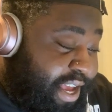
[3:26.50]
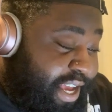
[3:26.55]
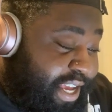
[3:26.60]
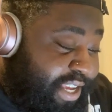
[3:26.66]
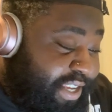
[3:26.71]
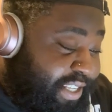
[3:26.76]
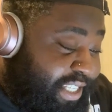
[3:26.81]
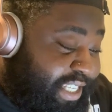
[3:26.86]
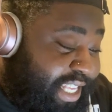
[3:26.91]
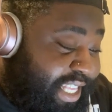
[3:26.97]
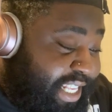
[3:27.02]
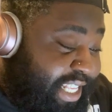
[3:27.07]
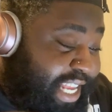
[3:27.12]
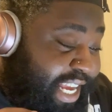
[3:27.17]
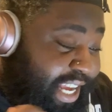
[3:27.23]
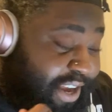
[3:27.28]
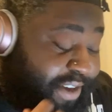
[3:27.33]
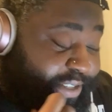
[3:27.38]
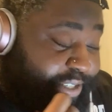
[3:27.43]
You'll see the
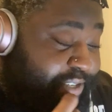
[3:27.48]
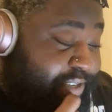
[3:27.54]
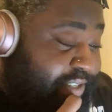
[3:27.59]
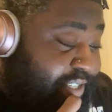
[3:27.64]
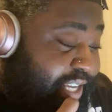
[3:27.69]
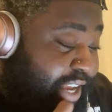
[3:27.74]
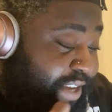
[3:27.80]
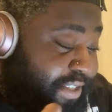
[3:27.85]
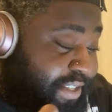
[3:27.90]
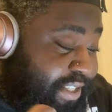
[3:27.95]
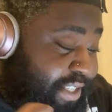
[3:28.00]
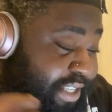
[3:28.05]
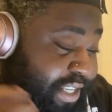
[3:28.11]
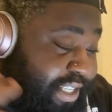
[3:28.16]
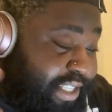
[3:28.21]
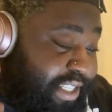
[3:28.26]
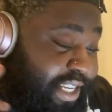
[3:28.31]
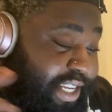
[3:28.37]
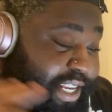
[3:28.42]
deck I was using. I was using
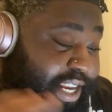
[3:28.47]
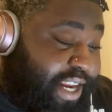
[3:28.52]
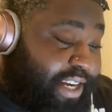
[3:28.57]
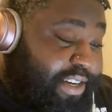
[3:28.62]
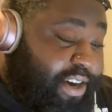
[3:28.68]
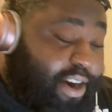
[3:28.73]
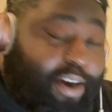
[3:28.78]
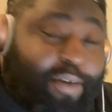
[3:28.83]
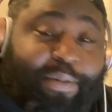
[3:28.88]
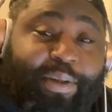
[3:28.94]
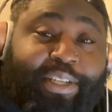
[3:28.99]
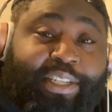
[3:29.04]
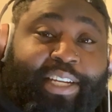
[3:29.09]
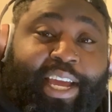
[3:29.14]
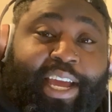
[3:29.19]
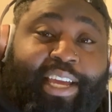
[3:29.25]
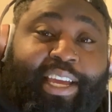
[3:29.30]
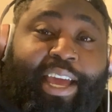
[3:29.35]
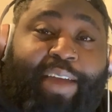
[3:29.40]
a Zealot garbage
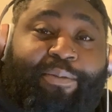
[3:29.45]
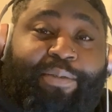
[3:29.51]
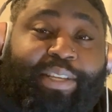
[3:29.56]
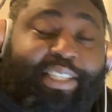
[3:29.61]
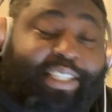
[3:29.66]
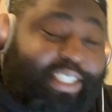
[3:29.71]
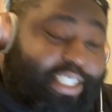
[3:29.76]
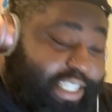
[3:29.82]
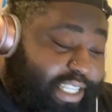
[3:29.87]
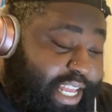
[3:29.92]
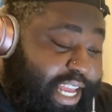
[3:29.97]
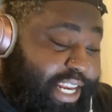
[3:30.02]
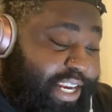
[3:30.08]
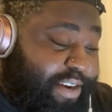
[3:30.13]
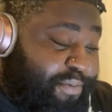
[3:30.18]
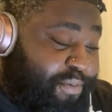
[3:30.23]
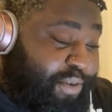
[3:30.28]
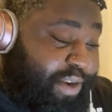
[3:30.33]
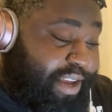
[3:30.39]
deck, and we still
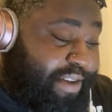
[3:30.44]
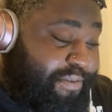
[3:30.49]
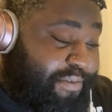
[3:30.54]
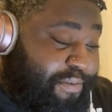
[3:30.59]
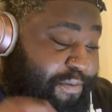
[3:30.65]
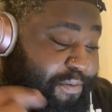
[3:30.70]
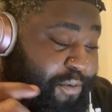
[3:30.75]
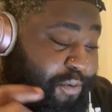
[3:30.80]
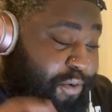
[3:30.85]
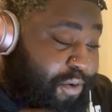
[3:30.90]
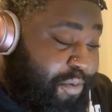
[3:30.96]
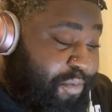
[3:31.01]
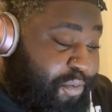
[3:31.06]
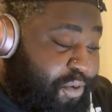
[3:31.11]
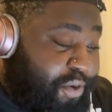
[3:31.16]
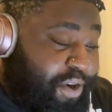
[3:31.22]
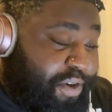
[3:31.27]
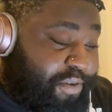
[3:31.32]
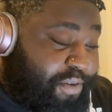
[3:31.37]
ended up winning 4
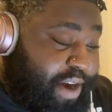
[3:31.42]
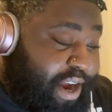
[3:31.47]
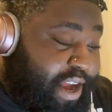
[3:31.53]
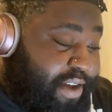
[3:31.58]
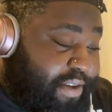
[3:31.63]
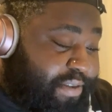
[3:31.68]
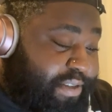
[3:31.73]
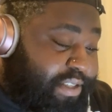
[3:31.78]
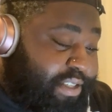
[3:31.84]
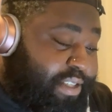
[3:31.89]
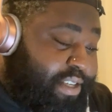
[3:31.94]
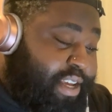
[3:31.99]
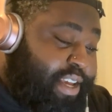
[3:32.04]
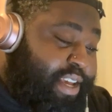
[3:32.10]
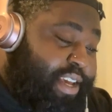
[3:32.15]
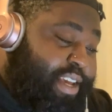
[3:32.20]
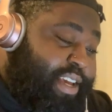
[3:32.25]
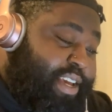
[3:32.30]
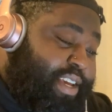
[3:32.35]
more rounds.
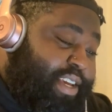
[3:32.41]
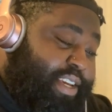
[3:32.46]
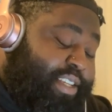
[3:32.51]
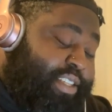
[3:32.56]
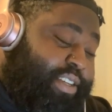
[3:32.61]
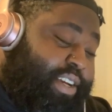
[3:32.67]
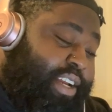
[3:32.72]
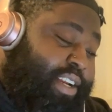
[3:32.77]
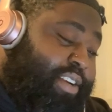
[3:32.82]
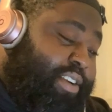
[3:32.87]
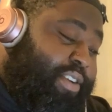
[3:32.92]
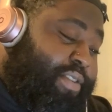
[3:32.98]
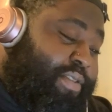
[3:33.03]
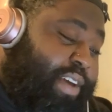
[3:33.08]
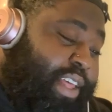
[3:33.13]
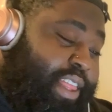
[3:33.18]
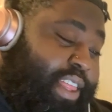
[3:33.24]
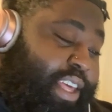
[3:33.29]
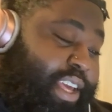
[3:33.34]
So I don't
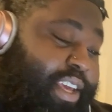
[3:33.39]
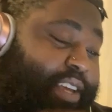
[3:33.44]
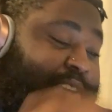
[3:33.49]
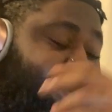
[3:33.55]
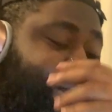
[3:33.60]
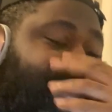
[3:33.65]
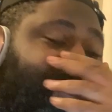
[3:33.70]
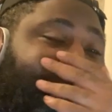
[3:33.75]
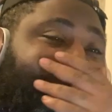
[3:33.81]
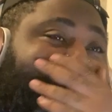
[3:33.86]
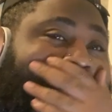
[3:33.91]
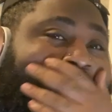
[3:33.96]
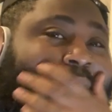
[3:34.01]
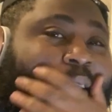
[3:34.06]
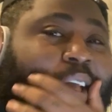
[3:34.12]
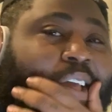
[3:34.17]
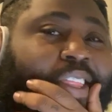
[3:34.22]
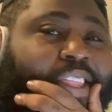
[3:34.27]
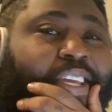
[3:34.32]
know. I think
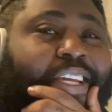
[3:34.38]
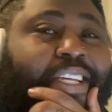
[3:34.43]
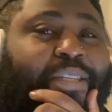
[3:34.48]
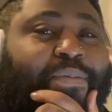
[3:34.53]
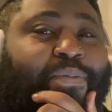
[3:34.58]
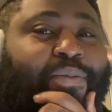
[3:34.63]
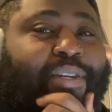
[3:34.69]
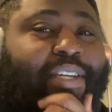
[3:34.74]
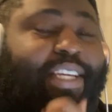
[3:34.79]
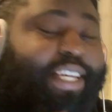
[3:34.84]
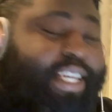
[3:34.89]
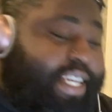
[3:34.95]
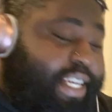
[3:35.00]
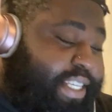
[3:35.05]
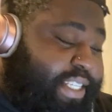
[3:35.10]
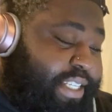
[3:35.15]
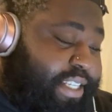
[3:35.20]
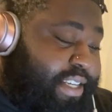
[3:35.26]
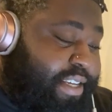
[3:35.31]
it's pretty
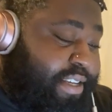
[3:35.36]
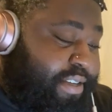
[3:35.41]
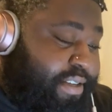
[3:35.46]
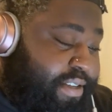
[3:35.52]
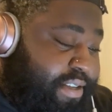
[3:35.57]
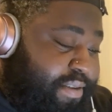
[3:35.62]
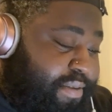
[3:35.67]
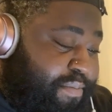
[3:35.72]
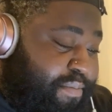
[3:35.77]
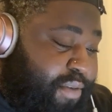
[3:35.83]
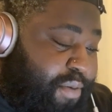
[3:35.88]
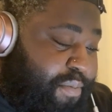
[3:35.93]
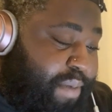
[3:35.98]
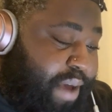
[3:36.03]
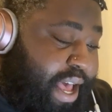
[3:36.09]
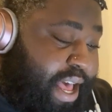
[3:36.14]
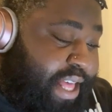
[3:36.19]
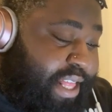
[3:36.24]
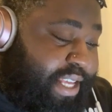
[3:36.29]
easy,
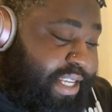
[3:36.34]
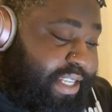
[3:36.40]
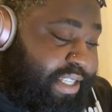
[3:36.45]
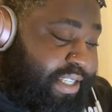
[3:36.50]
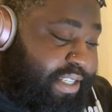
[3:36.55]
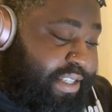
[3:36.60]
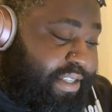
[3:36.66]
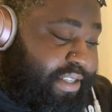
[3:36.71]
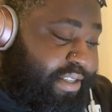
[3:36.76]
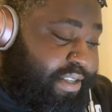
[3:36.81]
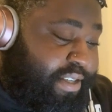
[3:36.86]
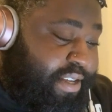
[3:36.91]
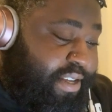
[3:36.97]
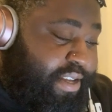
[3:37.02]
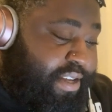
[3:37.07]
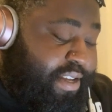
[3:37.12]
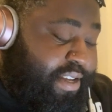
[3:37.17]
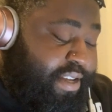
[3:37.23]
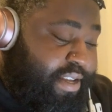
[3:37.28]
balanced.
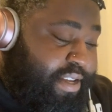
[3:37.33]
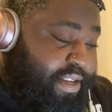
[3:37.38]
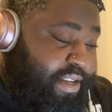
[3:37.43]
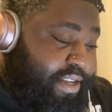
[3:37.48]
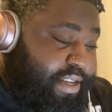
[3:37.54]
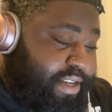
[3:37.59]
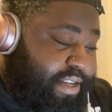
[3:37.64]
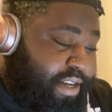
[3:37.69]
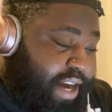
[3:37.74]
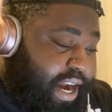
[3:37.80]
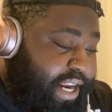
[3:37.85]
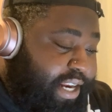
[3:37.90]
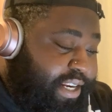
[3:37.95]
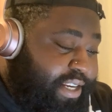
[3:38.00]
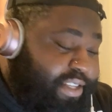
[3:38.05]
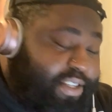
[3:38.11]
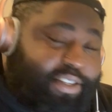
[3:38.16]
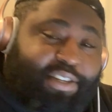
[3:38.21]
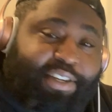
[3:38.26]
I
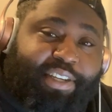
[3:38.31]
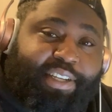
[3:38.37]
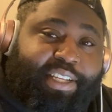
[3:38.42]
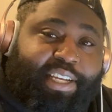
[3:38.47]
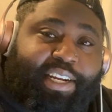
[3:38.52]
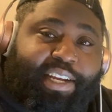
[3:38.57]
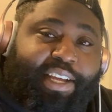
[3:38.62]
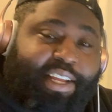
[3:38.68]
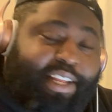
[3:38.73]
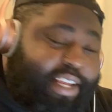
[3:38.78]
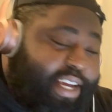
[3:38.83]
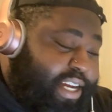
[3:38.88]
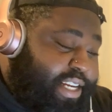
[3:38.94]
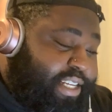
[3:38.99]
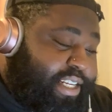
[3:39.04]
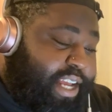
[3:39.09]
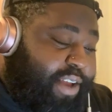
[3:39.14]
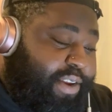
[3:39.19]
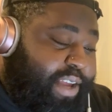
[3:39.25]
didn't struggle at all,
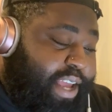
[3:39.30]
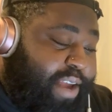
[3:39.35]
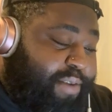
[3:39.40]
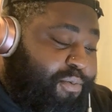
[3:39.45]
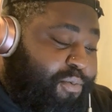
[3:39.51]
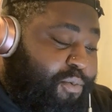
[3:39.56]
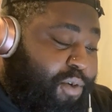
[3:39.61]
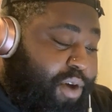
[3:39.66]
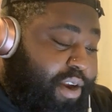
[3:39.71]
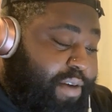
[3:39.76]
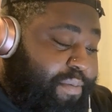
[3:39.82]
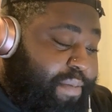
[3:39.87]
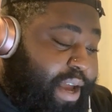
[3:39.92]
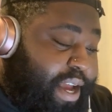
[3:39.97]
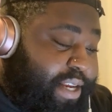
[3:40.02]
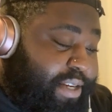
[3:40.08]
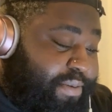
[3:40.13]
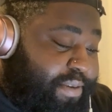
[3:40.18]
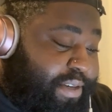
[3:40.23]
actually. I only had 1
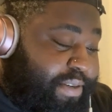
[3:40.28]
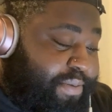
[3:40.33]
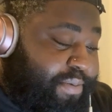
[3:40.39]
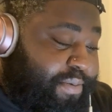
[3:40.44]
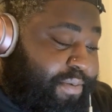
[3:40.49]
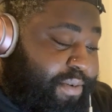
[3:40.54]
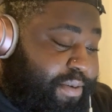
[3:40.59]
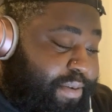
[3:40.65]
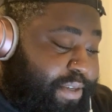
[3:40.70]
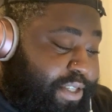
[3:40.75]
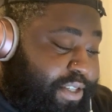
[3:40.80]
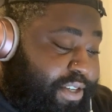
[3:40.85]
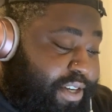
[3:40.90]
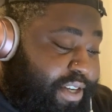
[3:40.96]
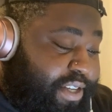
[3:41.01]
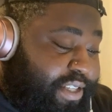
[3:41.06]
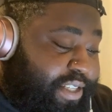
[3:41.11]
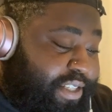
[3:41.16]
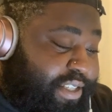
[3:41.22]
match where we
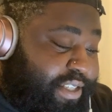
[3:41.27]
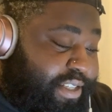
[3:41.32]
struggled,